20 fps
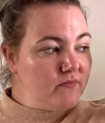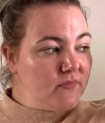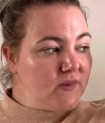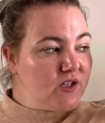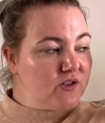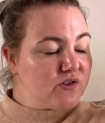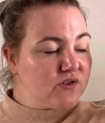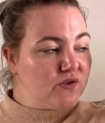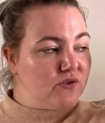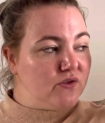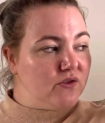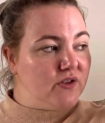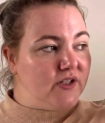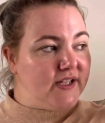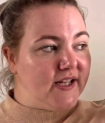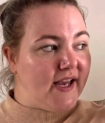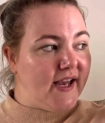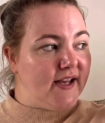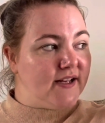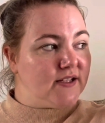So
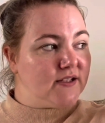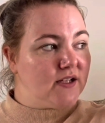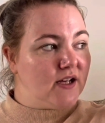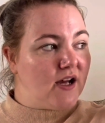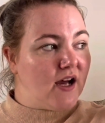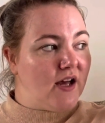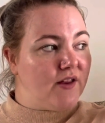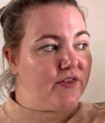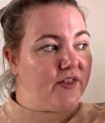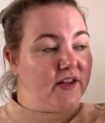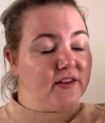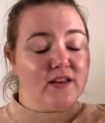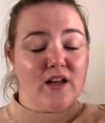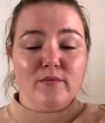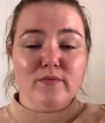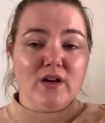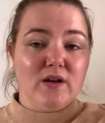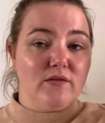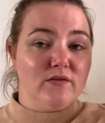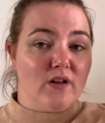yeah, I think
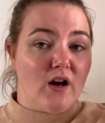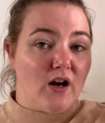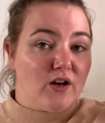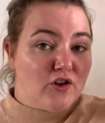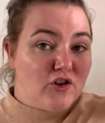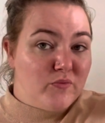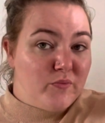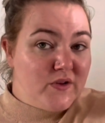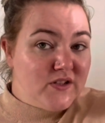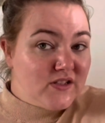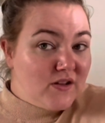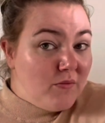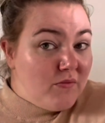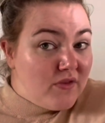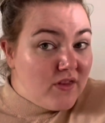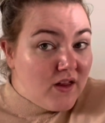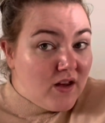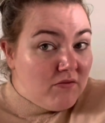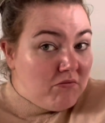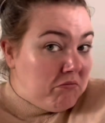that could be
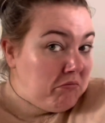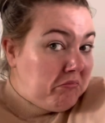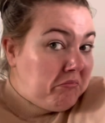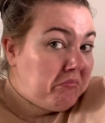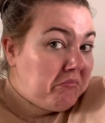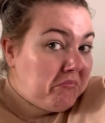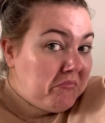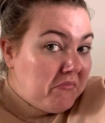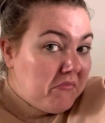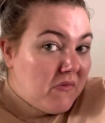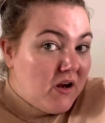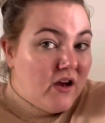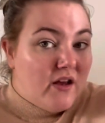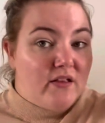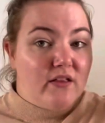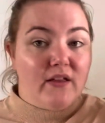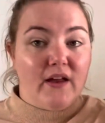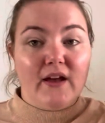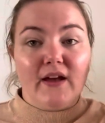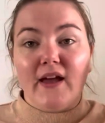something,
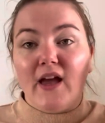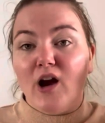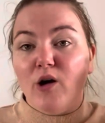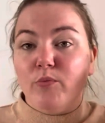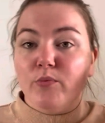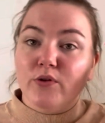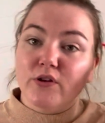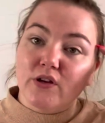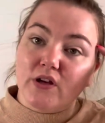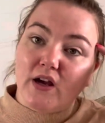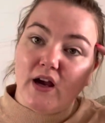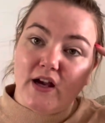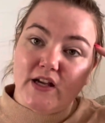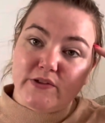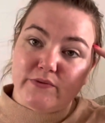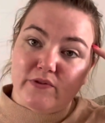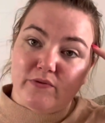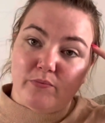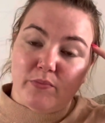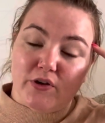like helping you guys
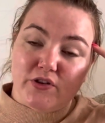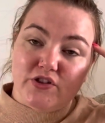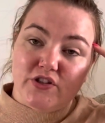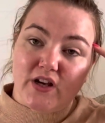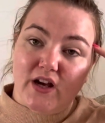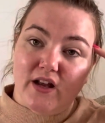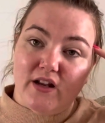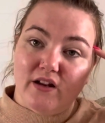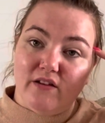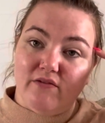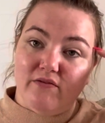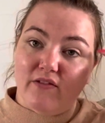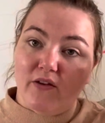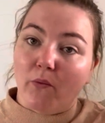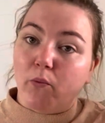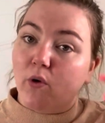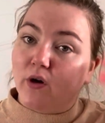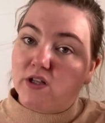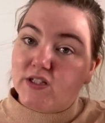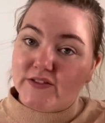with budgeting if it
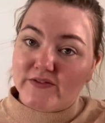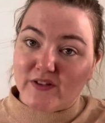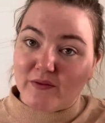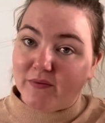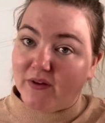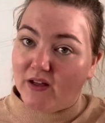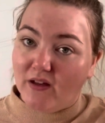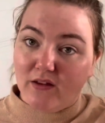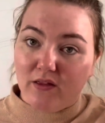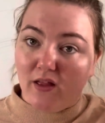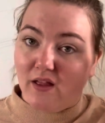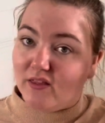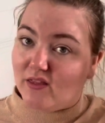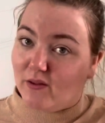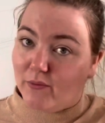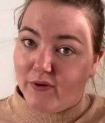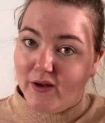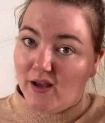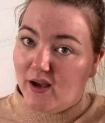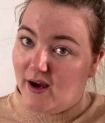works for me, like the
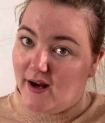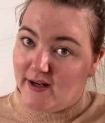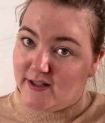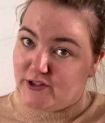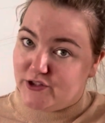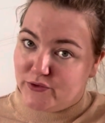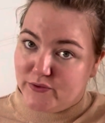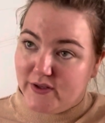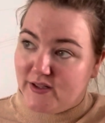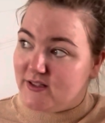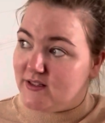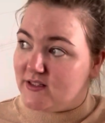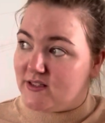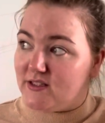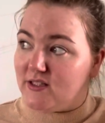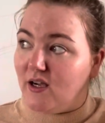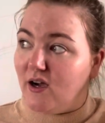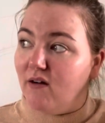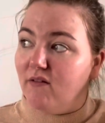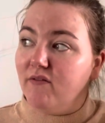way I do it and
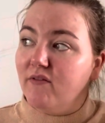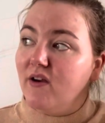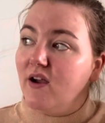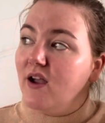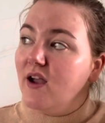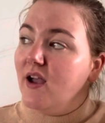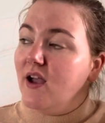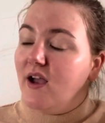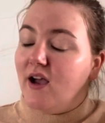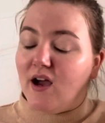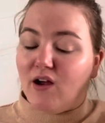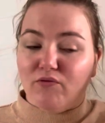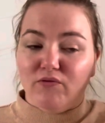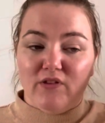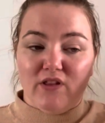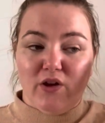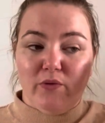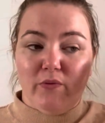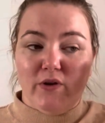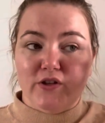stuff. I
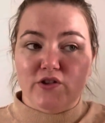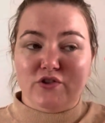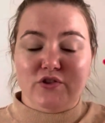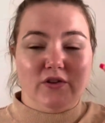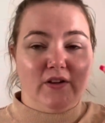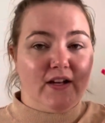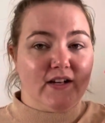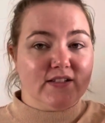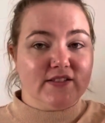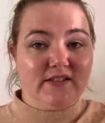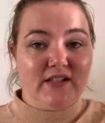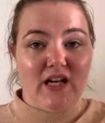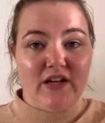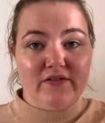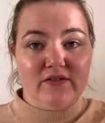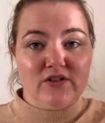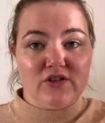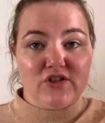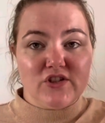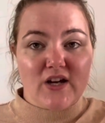really want to do like a
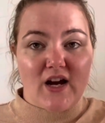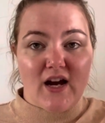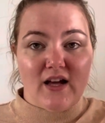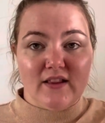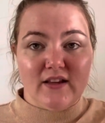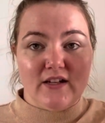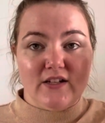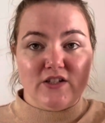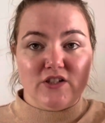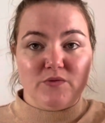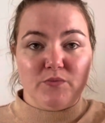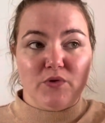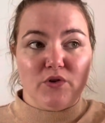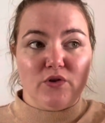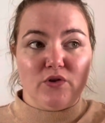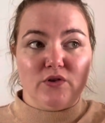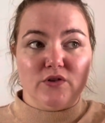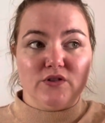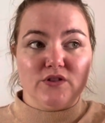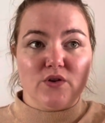savings challenge,
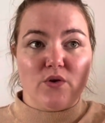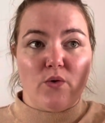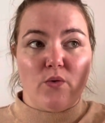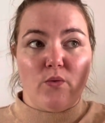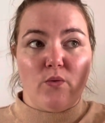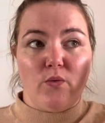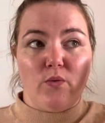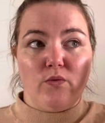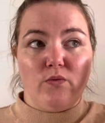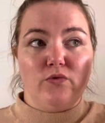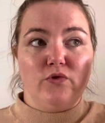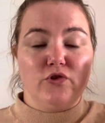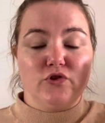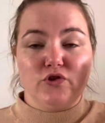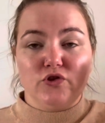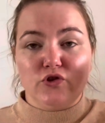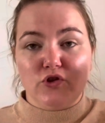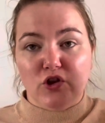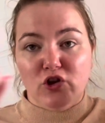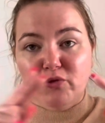because there's
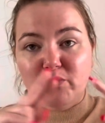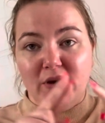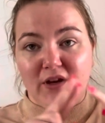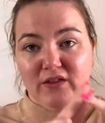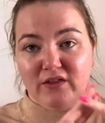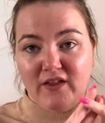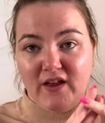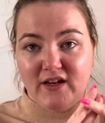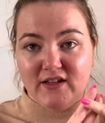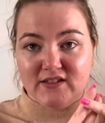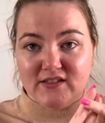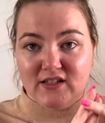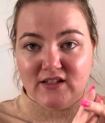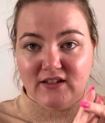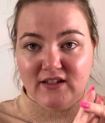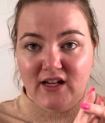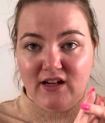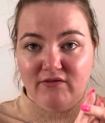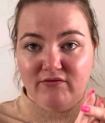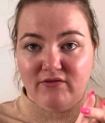2 big things in
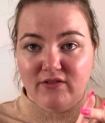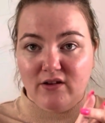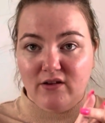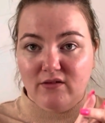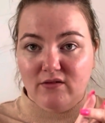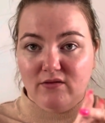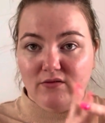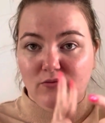life that